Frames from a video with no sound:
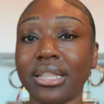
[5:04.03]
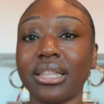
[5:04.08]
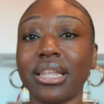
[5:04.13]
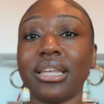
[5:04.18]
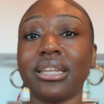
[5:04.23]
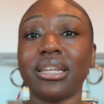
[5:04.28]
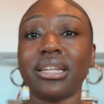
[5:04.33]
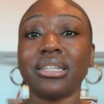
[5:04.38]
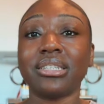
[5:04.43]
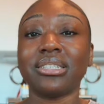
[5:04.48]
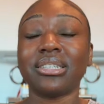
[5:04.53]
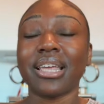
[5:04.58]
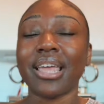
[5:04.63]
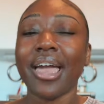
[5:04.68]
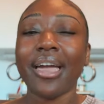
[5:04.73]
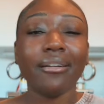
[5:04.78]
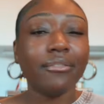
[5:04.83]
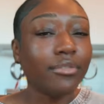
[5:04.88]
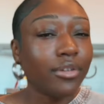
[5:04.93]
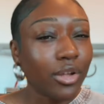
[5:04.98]
linens
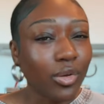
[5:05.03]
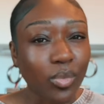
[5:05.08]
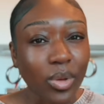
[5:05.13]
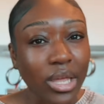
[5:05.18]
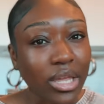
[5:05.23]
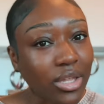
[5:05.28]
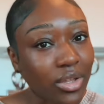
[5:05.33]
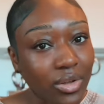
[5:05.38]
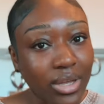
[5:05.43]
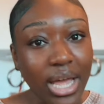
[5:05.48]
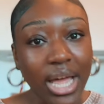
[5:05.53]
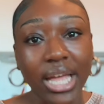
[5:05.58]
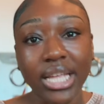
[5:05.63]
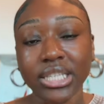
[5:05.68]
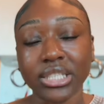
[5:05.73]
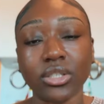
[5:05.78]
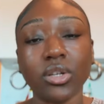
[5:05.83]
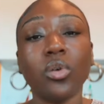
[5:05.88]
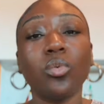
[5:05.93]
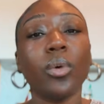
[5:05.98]
every week, you guys.
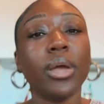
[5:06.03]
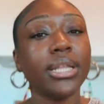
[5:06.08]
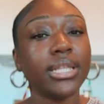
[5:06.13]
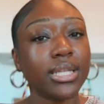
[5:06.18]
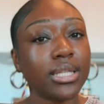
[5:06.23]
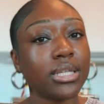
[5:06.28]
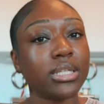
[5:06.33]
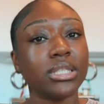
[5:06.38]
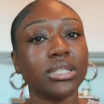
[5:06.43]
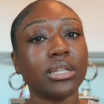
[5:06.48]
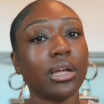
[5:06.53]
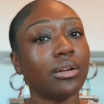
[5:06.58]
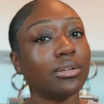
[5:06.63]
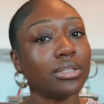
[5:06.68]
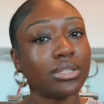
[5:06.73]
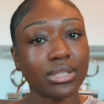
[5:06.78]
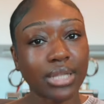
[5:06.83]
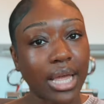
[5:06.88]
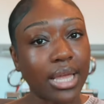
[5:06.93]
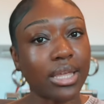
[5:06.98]
Don't wait till it starts
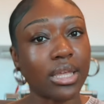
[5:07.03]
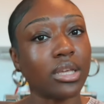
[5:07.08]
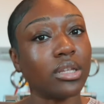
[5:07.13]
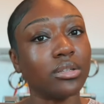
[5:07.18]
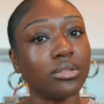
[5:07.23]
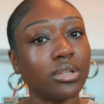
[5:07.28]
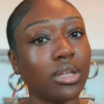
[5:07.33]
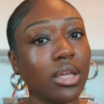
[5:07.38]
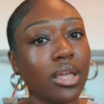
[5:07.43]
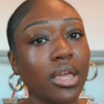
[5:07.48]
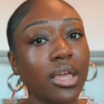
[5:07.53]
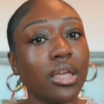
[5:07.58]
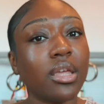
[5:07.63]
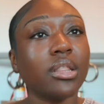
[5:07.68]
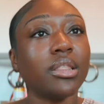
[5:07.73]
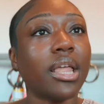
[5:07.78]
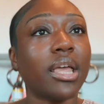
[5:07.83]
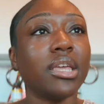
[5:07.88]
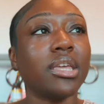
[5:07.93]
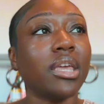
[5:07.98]
stinking.
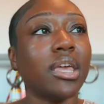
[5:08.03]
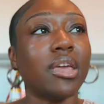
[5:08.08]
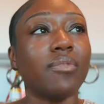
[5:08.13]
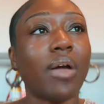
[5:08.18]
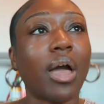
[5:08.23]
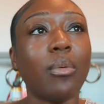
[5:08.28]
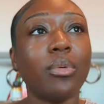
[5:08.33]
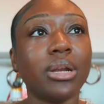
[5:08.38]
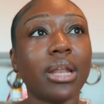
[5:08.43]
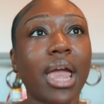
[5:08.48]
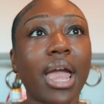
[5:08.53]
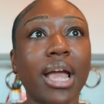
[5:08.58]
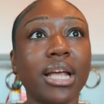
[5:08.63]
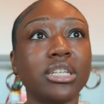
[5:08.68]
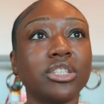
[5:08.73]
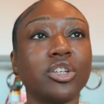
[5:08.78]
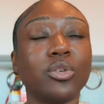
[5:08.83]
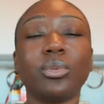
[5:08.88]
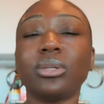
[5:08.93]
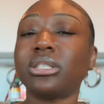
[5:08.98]
Like, if I were to
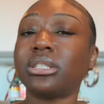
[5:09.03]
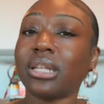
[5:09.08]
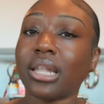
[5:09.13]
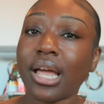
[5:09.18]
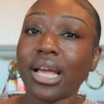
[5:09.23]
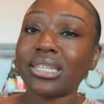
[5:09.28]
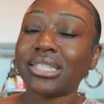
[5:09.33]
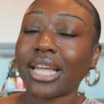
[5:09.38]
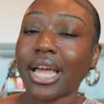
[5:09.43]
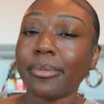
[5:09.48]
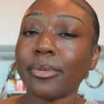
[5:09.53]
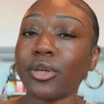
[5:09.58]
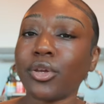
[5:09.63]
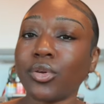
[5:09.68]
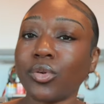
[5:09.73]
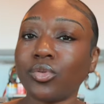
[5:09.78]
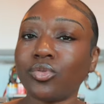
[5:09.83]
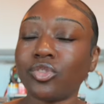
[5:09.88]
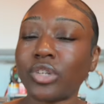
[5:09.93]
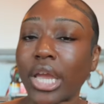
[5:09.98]
ask you when's the last time
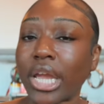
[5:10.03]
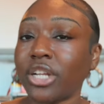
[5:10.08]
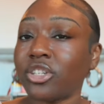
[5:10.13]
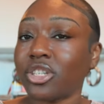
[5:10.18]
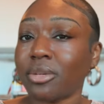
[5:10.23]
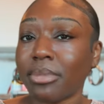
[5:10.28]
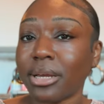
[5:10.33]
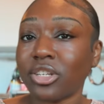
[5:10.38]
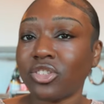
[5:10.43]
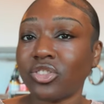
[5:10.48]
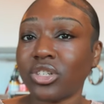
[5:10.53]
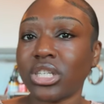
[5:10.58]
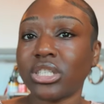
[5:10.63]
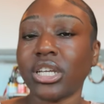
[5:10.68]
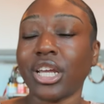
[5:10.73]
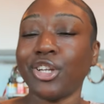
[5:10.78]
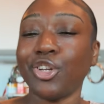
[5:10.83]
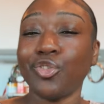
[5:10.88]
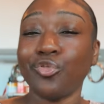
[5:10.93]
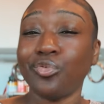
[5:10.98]
you changed your bed sheets
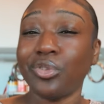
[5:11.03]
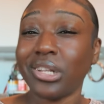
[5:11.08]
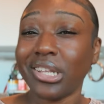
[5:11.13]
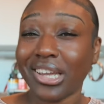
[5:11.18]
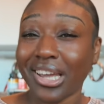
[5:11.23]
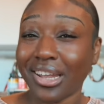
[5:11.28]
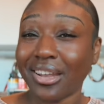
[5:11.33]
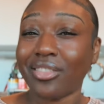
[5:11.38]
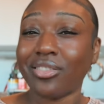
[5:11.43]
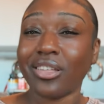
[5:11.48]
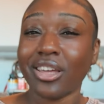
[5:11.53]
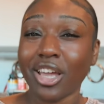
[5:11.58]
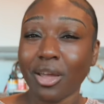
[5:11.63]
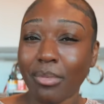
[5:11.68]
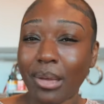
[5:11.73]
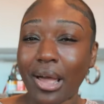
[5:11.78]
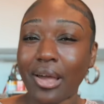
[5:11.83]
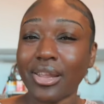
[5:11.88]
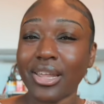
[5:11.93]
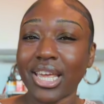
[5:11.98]
and you really got to think
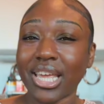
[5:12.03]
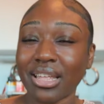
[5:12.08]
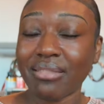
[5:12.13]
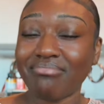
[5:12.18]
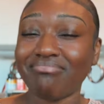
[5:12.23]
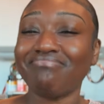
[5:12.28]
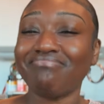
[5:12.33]
about it,